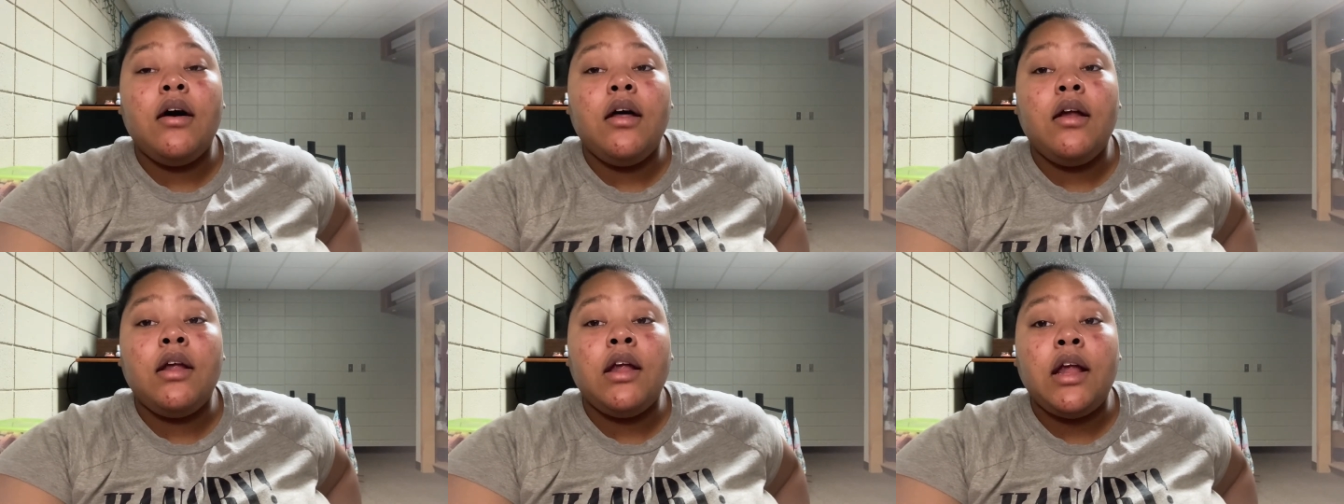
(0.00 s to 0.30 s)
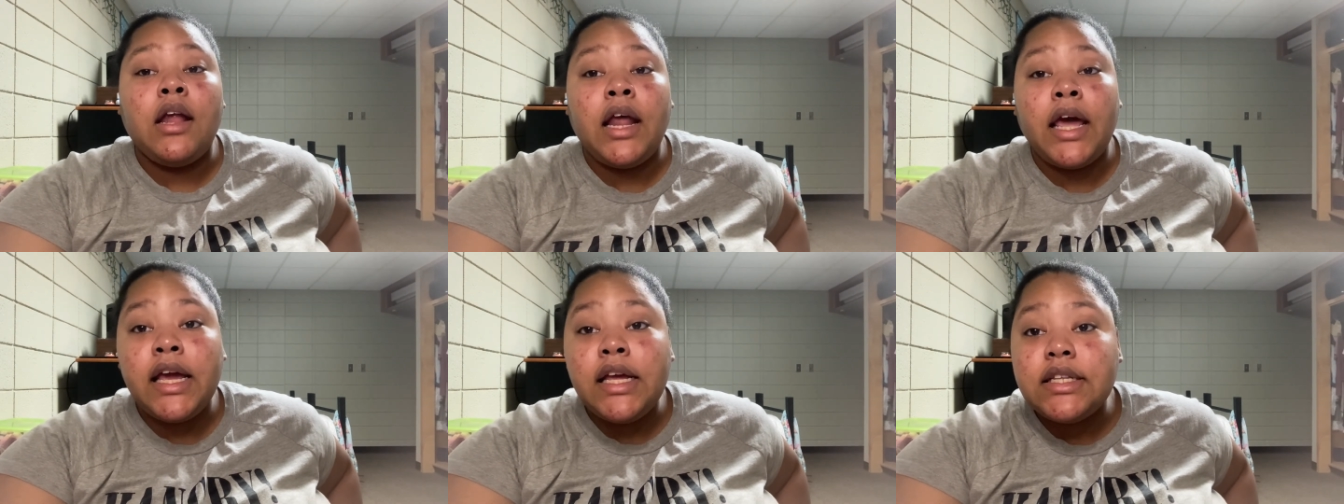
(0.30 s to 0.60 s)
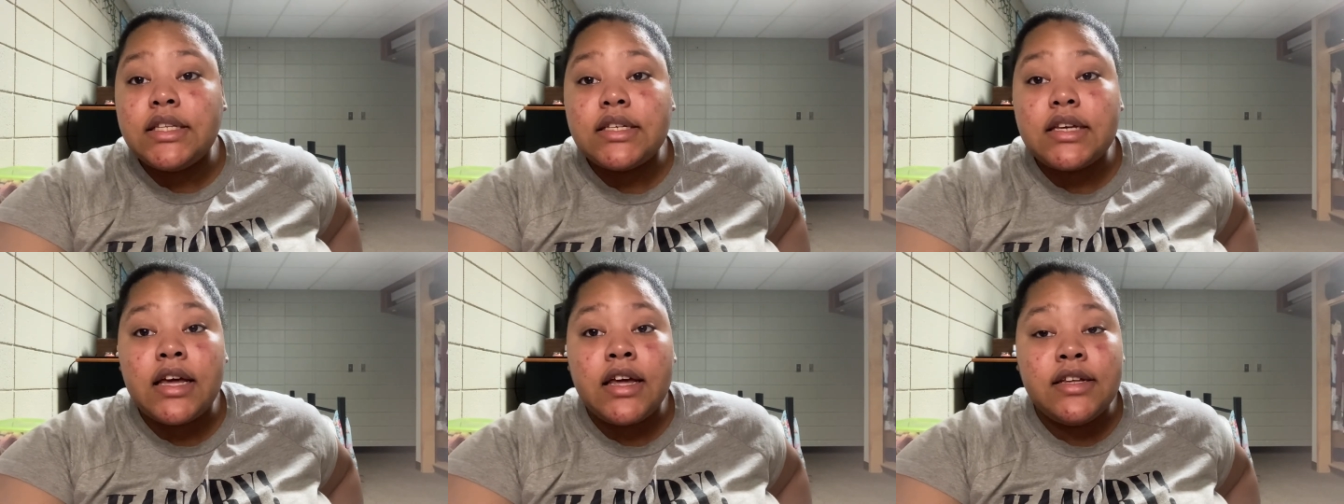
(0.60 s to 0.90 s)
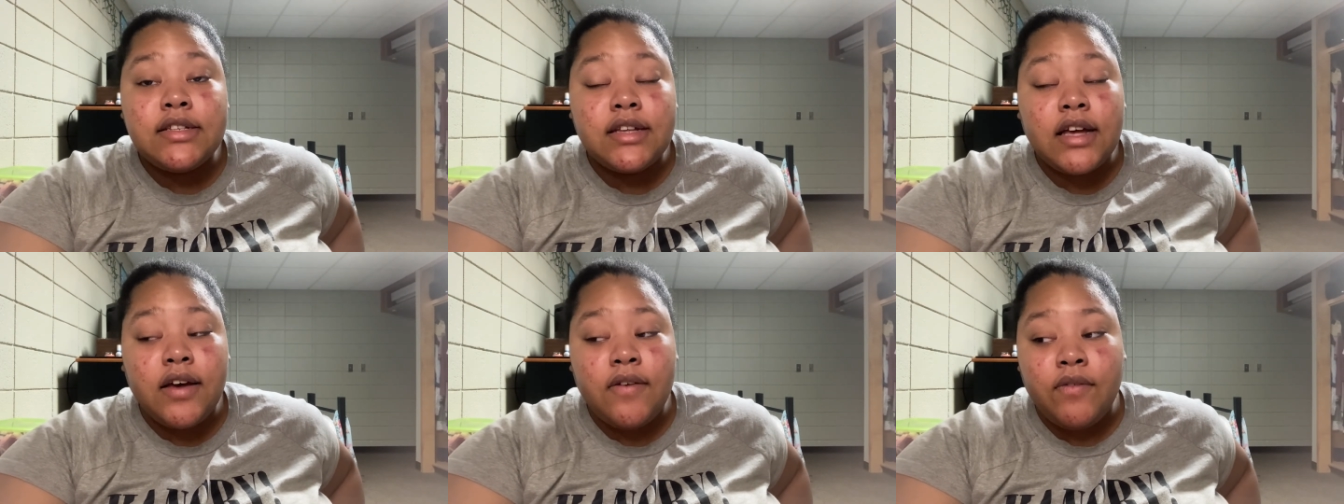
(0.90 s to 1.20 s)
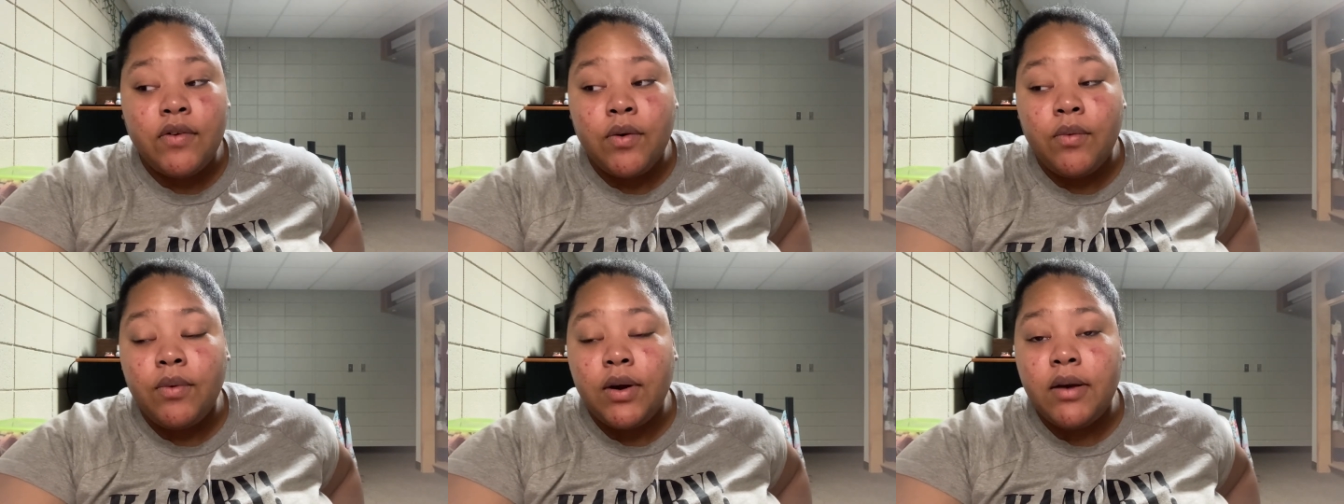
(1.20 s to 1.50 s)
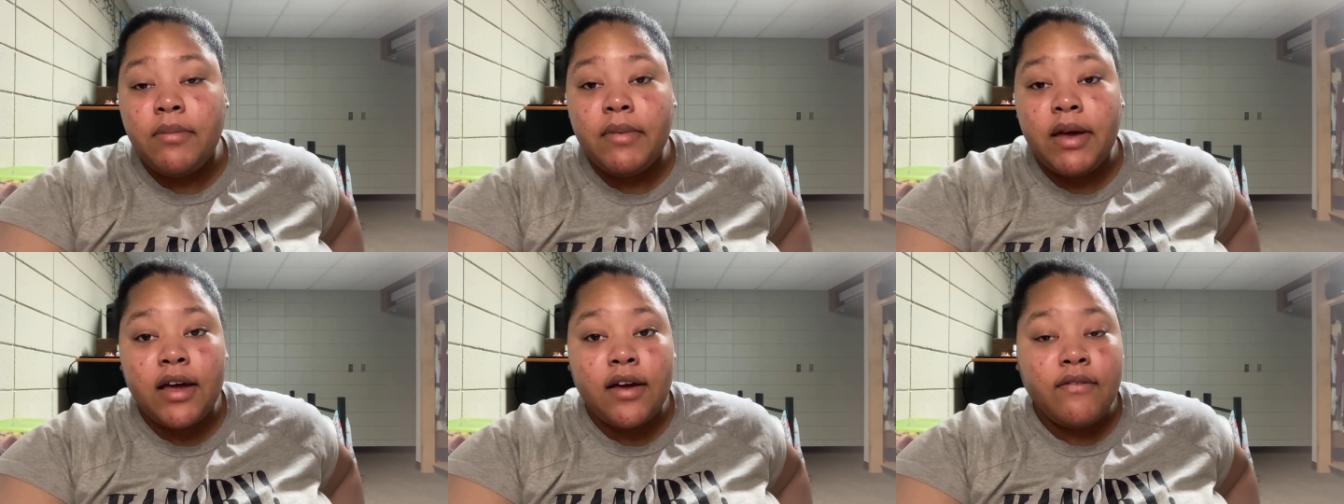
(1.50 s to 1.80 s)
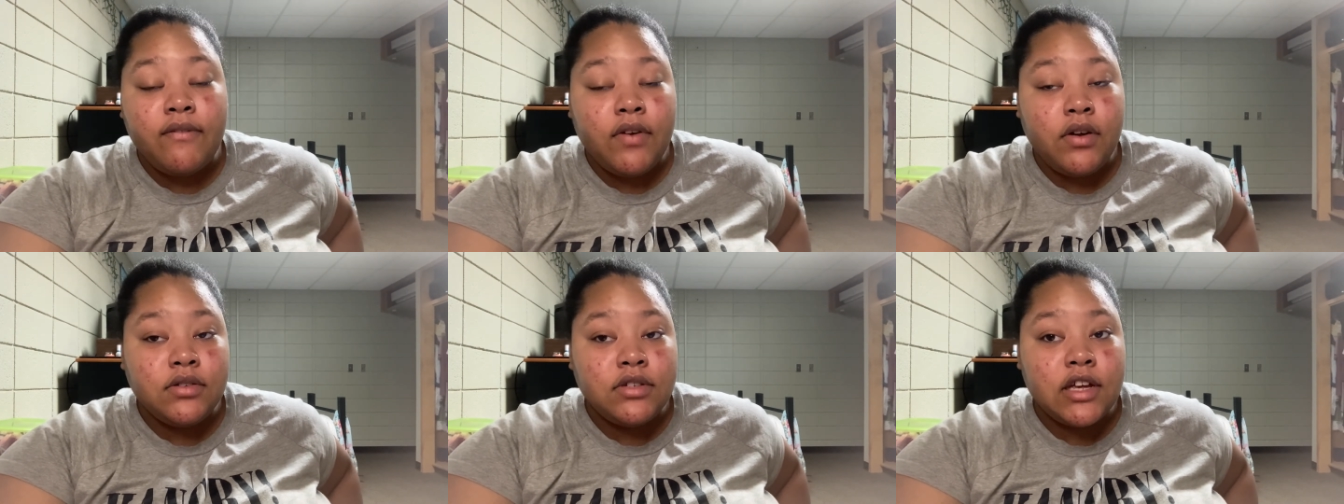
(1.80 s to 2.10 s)
late as ever with a
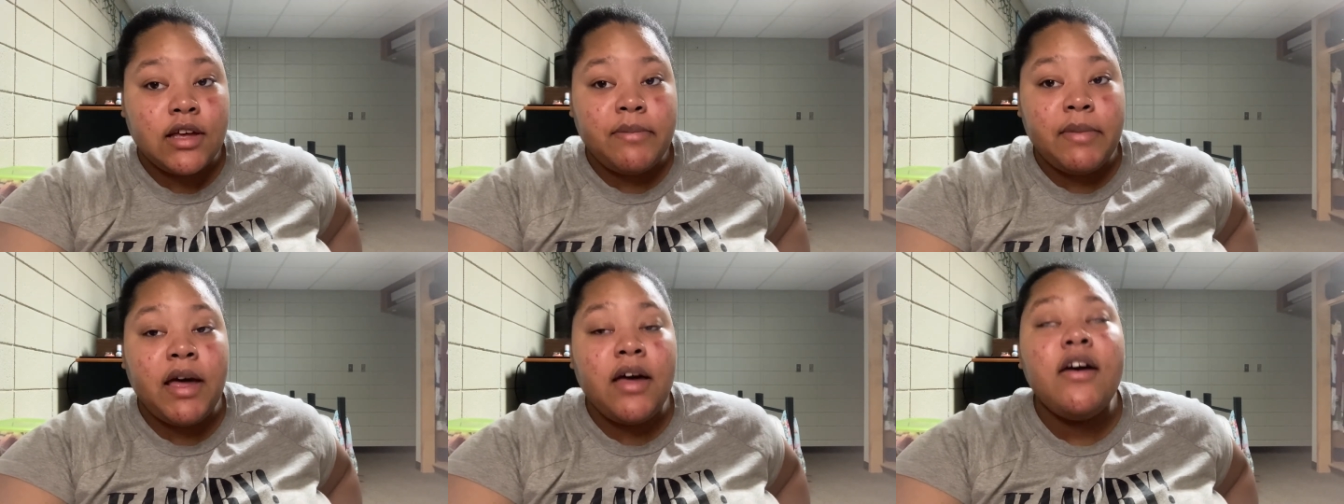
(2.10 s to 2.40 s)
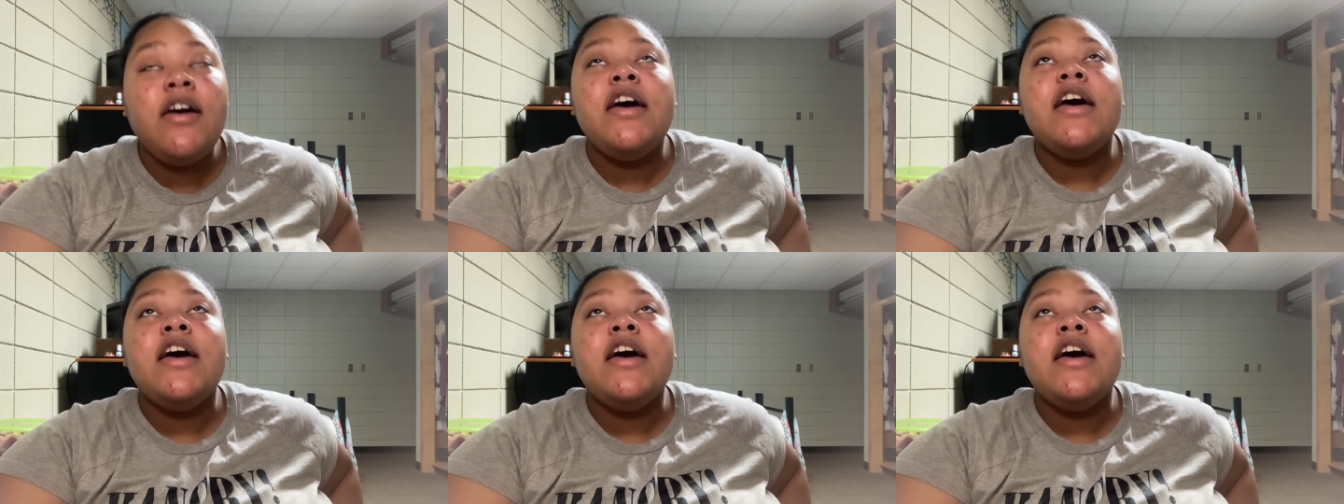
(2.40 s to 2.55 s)
megaphone talking about